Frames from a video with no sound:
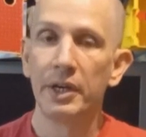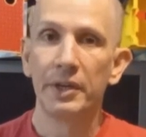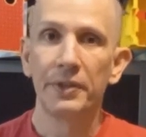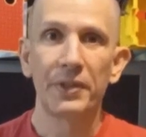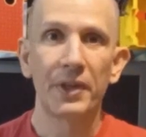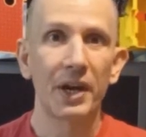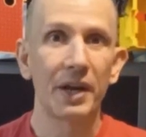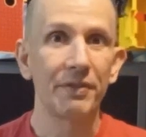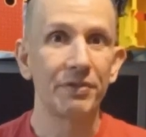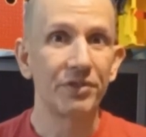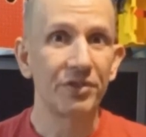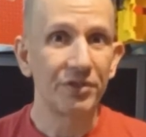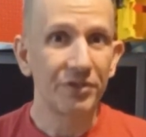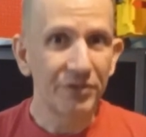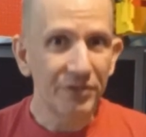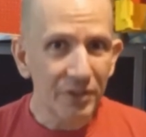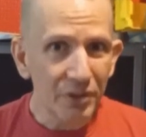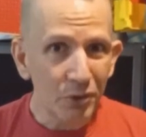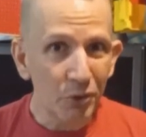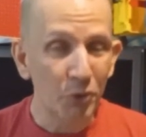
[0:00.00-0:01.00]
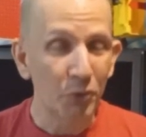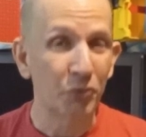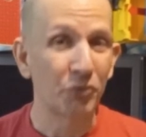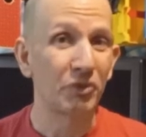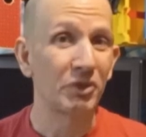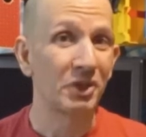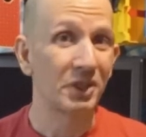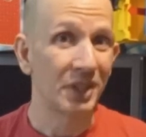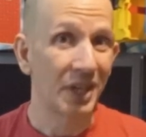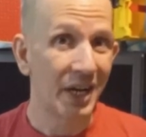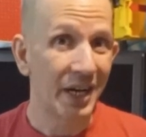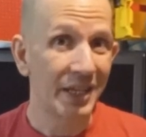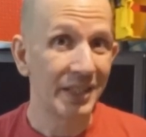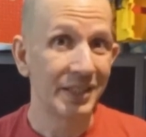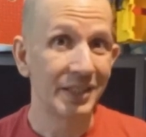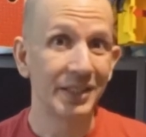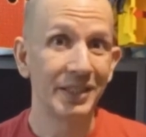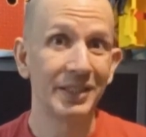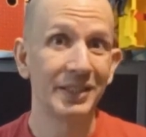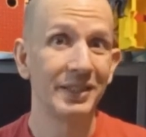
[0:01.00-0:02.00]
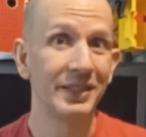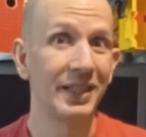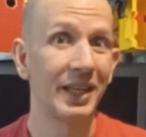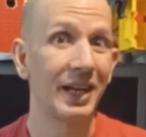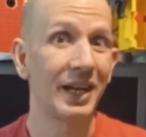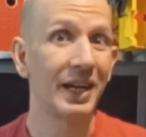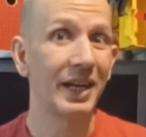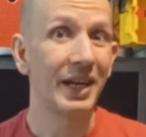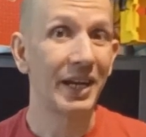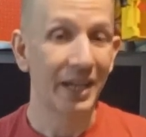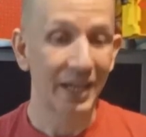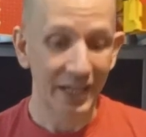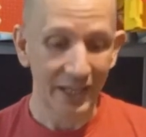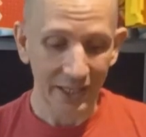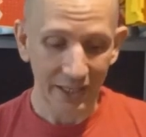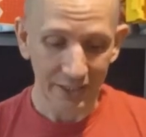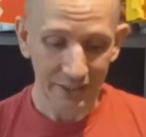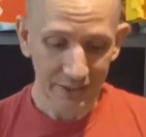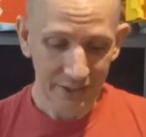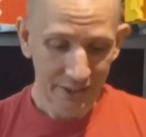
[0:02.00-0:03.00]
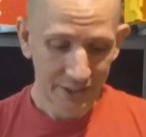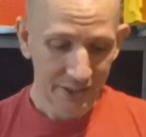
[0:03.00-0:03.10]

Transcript: that I've still forgotten that I had.